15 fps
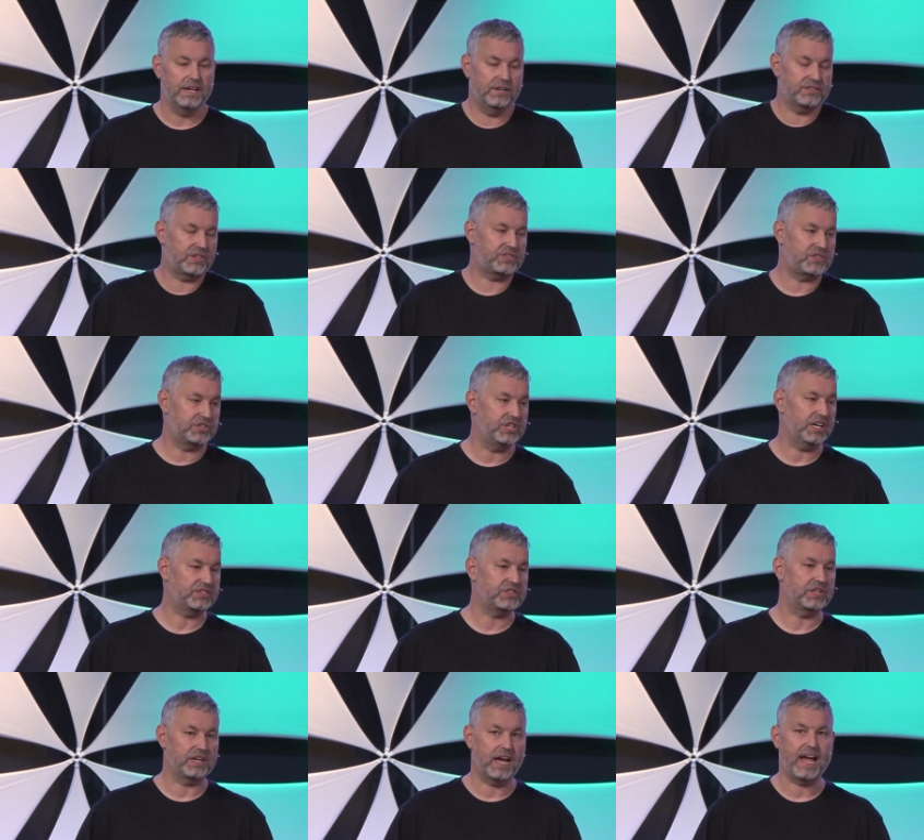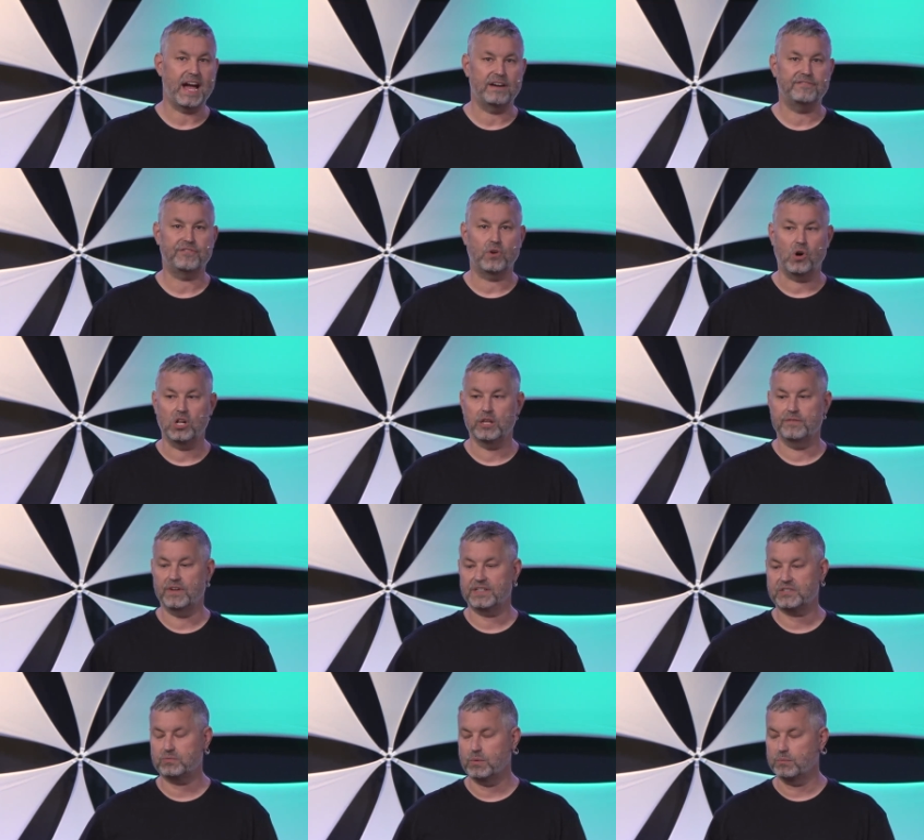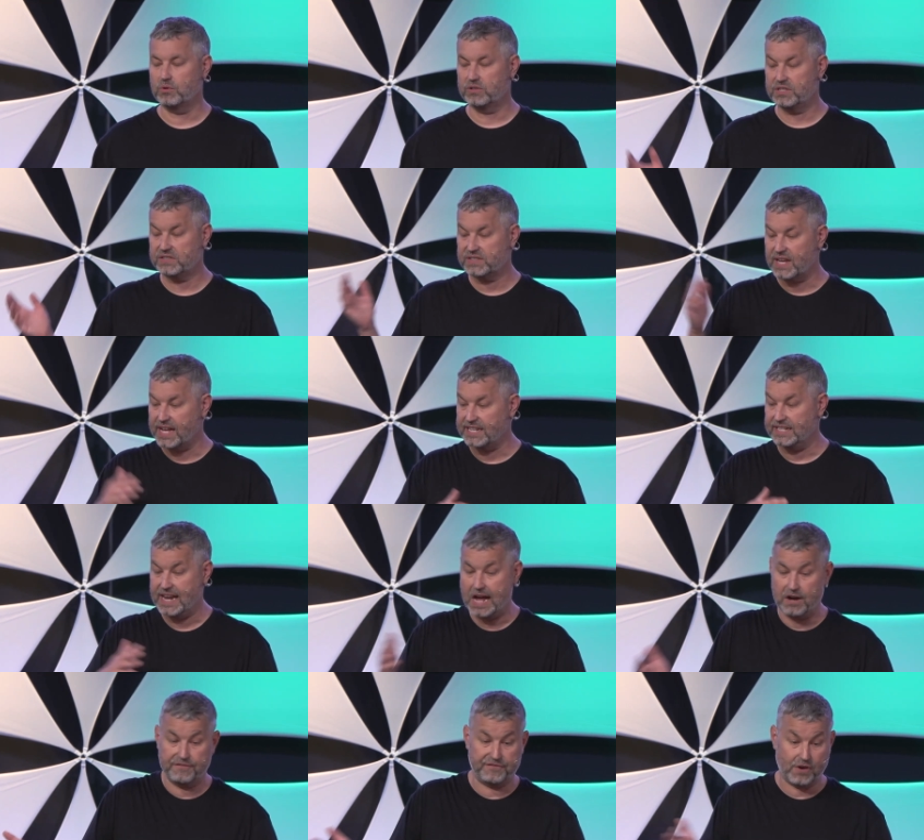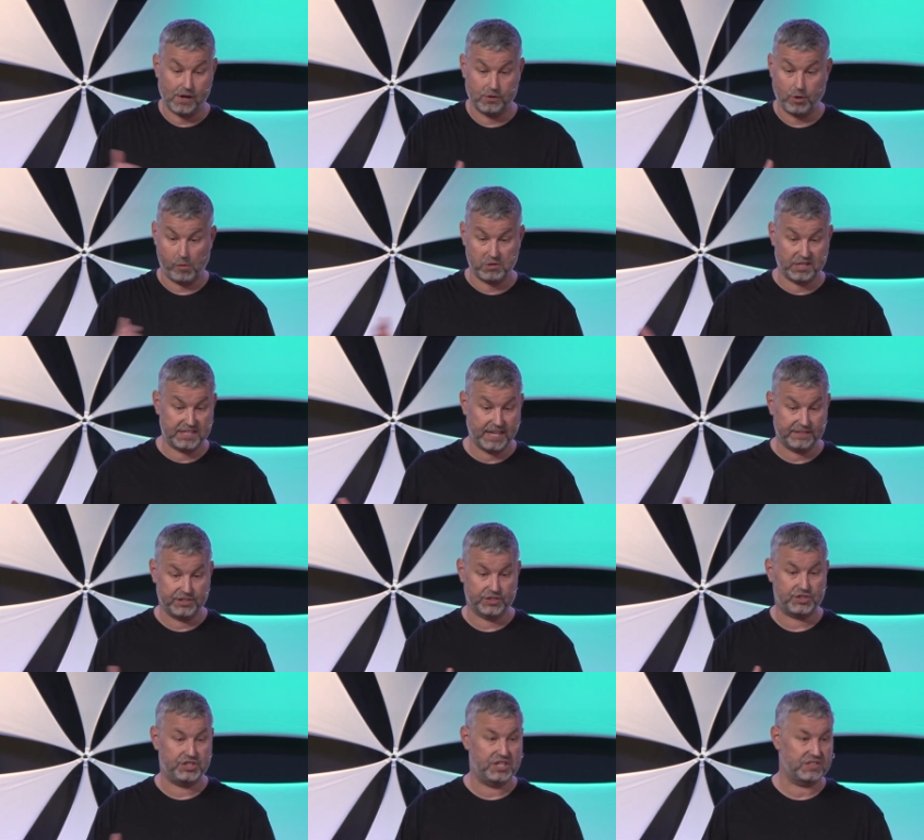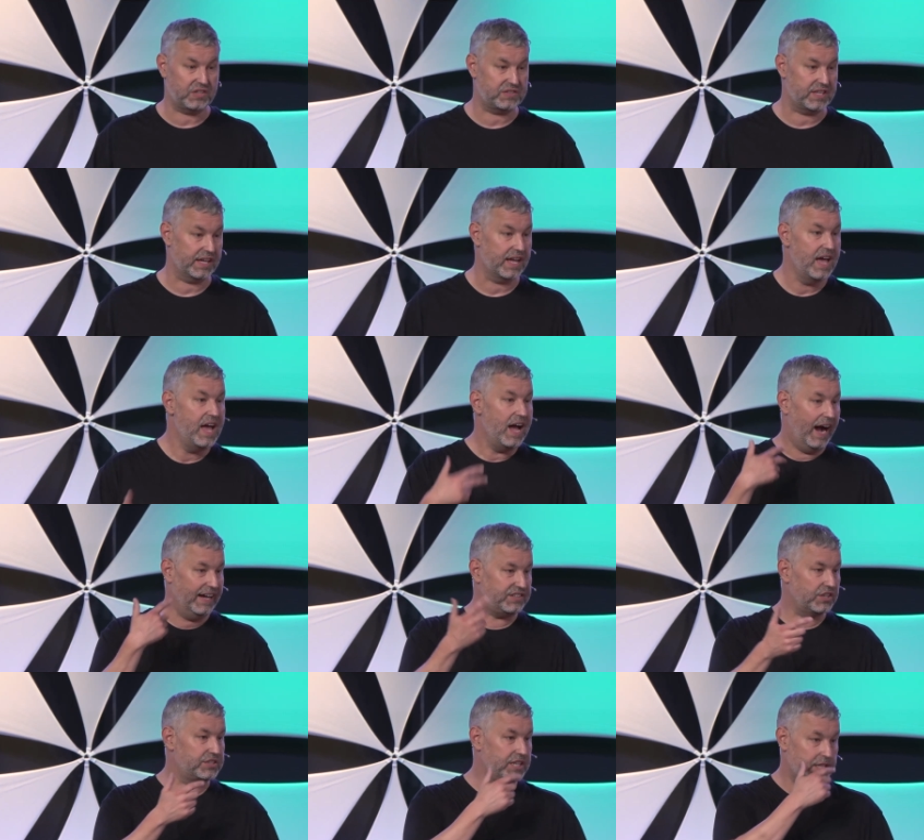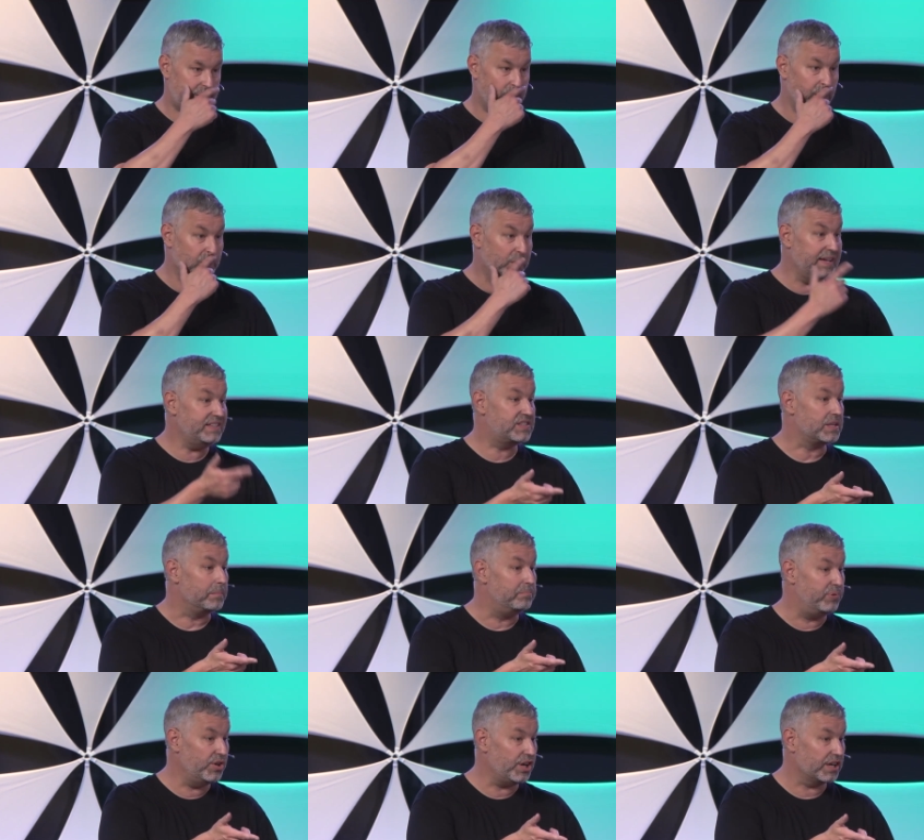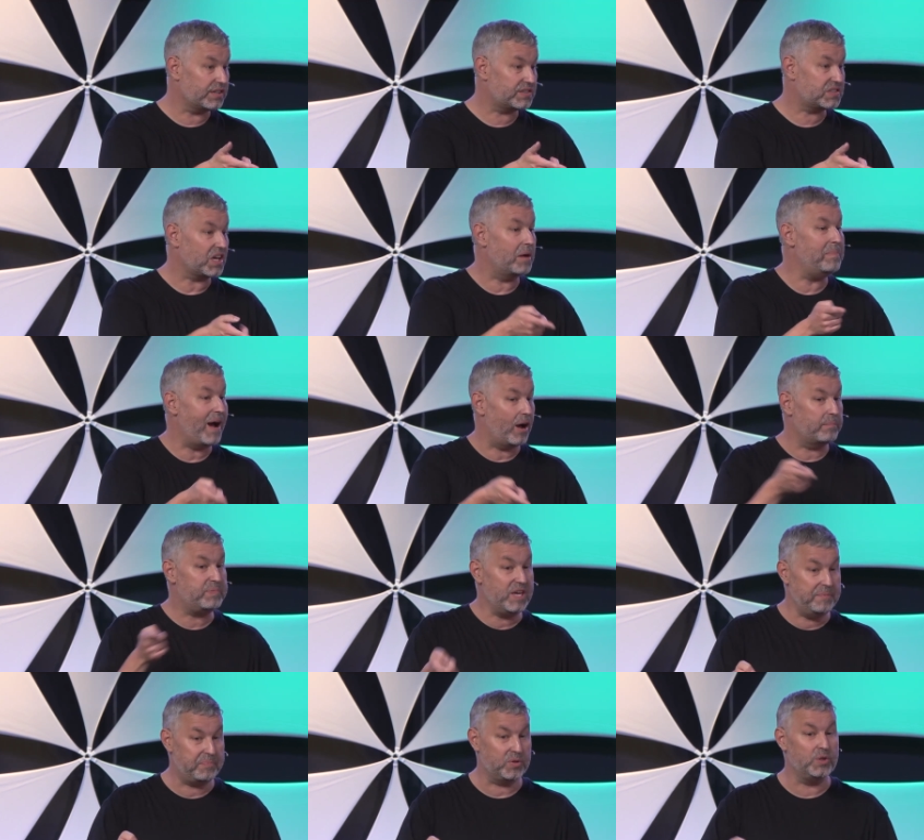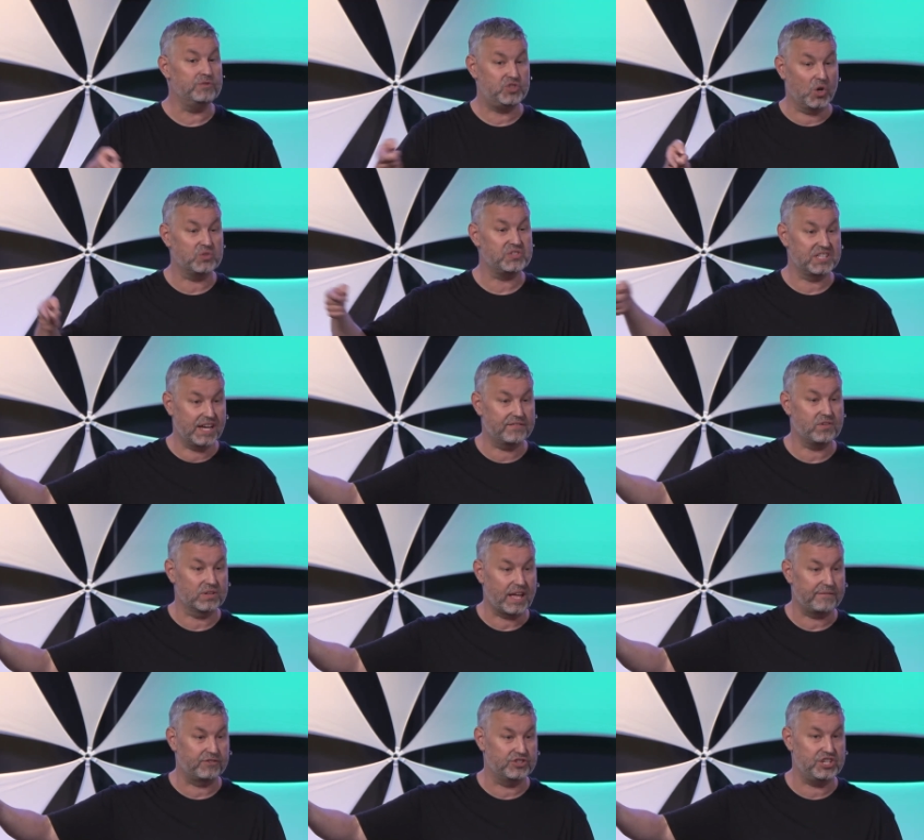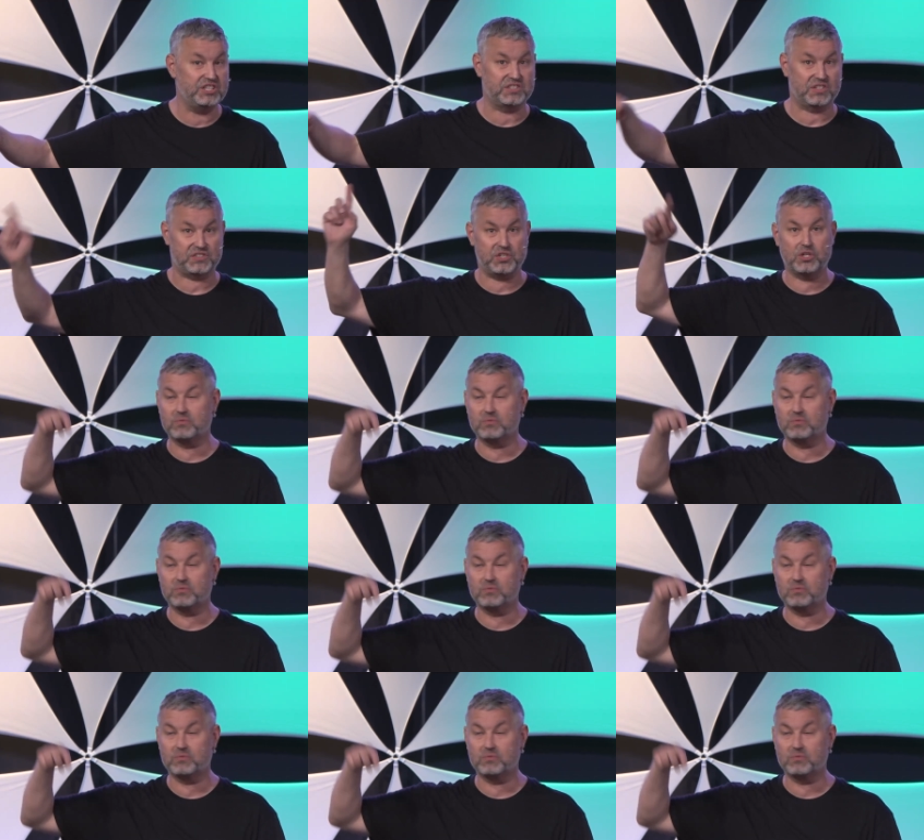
Here's a suggestion I have for all of us when we're deciding how far do I want to take this Jesus thing. I suggest we read some books about people who've chosen to give their life for Jesus.